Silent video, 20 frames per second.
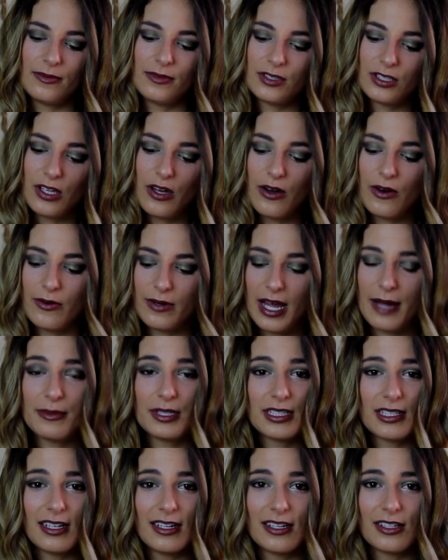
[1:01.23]
So I'm
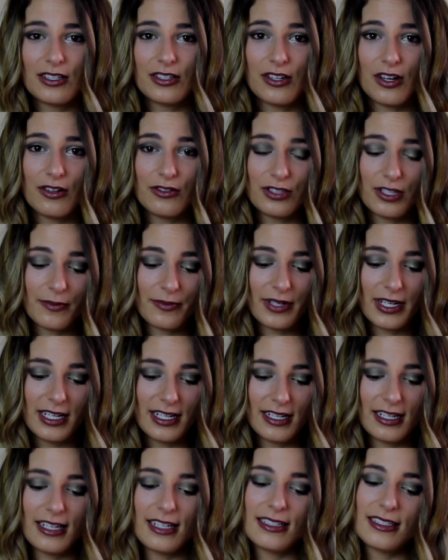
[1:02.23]
just going to go jump right
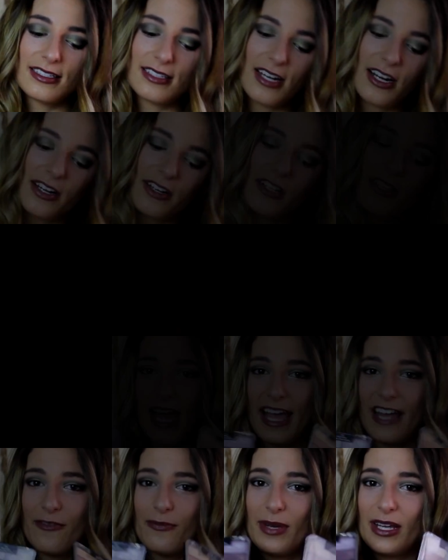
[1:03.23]
in and get started.
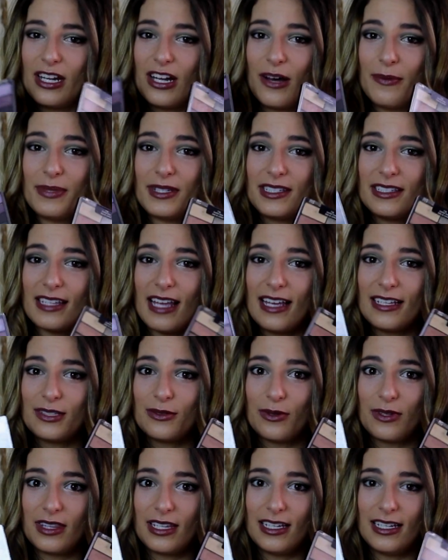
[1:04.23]
I have been
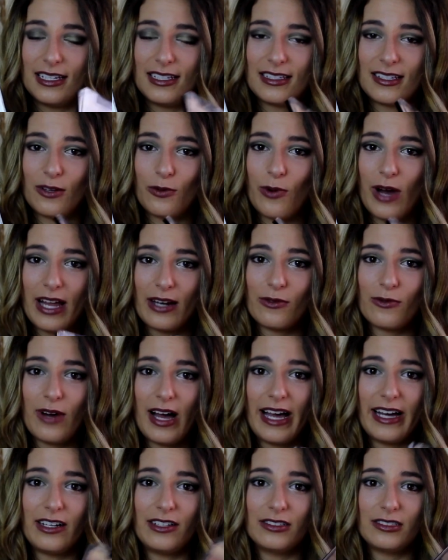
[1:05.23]
obsessed with these Wet n
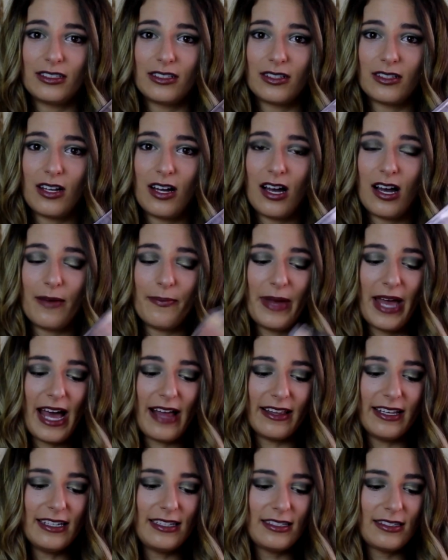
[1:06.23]
Wild
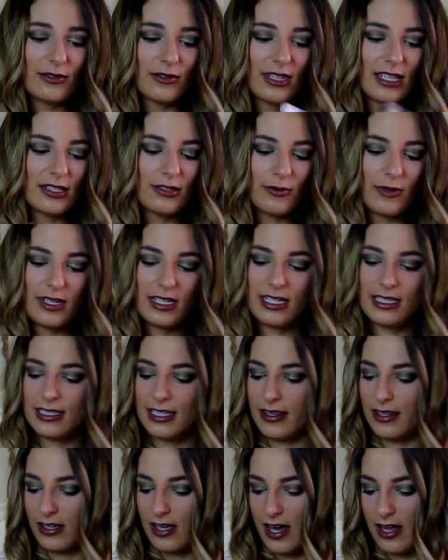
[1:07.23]
palettes. This one is
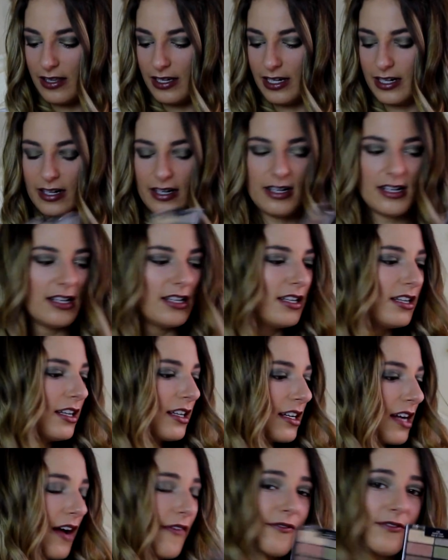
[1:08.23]
in the color
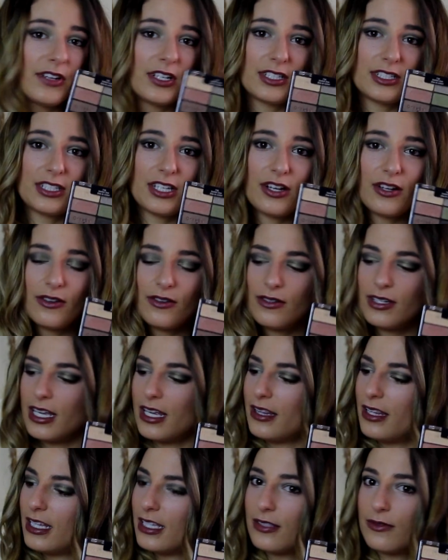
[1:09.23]
Comfort Zone,
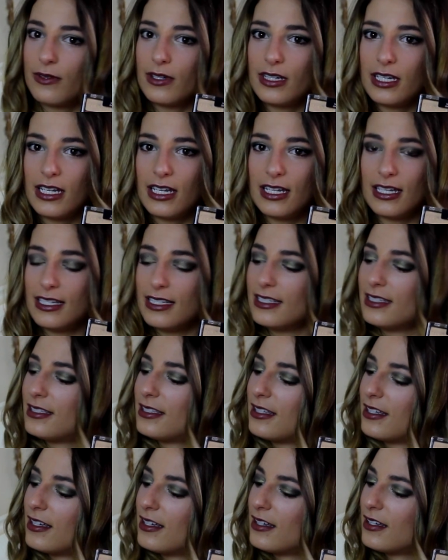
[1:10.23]
and this one
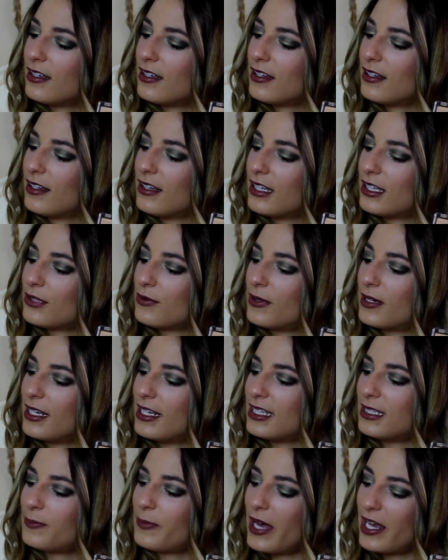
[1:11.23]
is
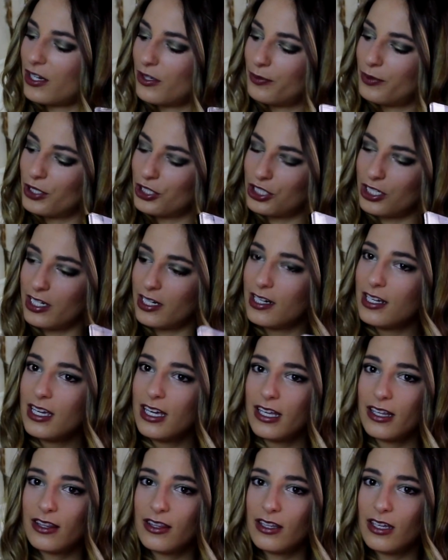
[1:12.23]
Petal Pusher.
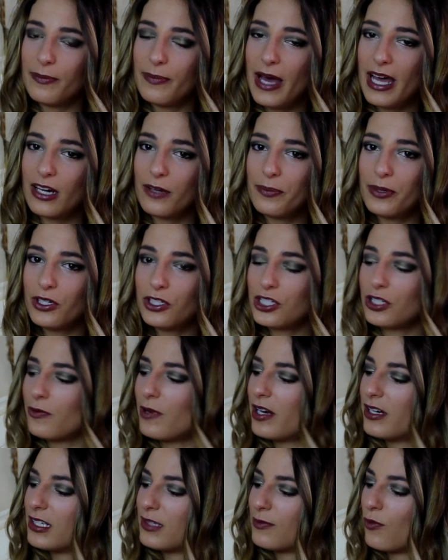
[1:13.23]
The Petal Pusher
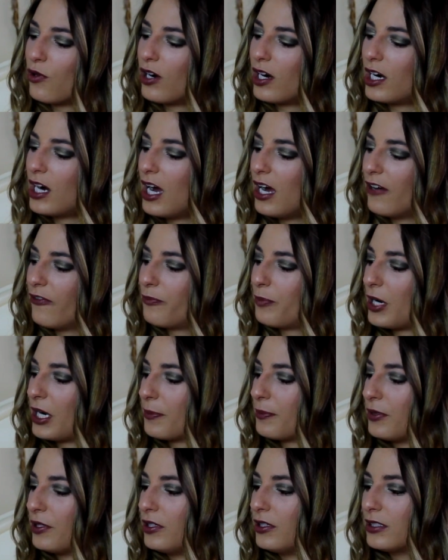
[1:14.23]
one is more of
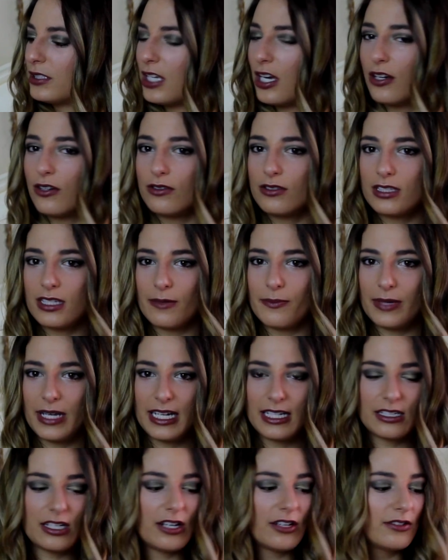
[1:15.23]
purple tones and
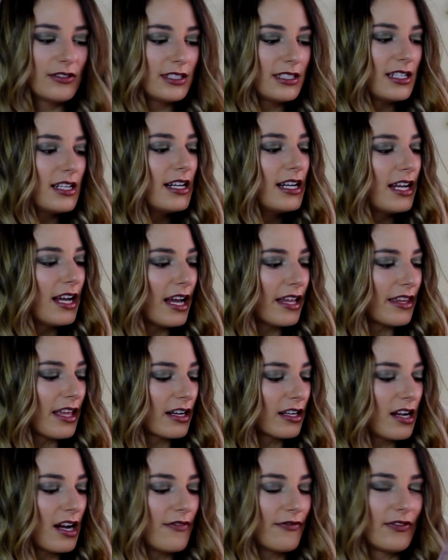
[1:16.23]
pink tones, and
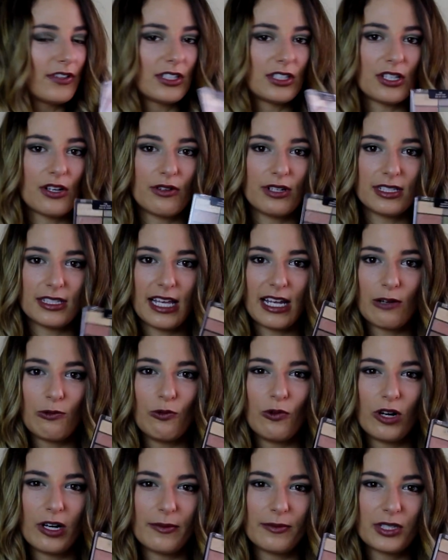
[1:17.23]
then Comfort Zone is like
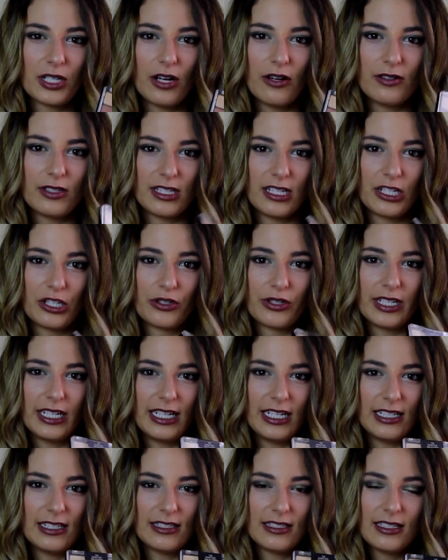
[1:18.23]
warm tones and
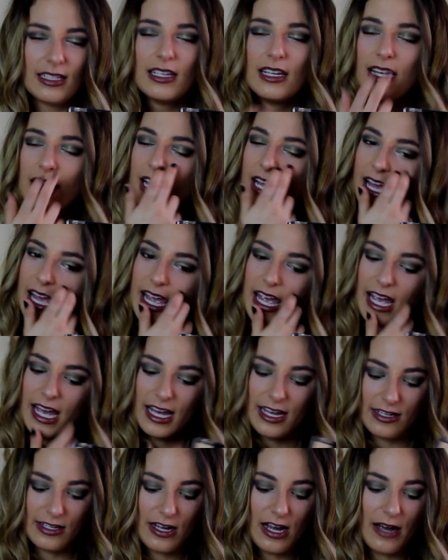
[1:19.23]
greens.
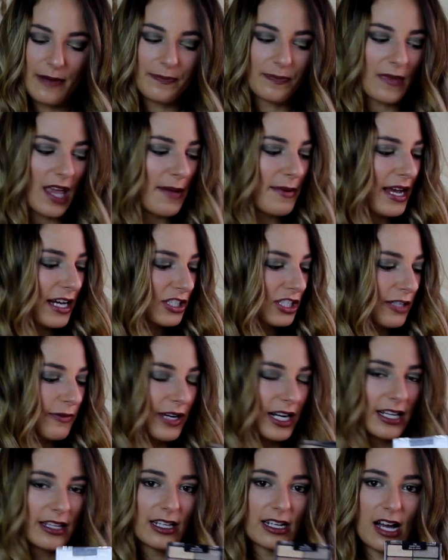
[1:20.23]
And I'm actually
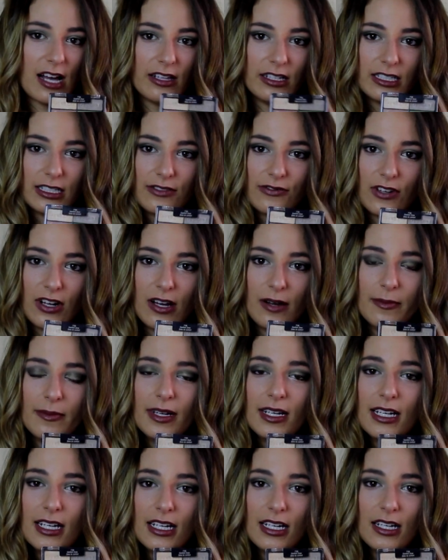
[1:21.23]
wearing the colors from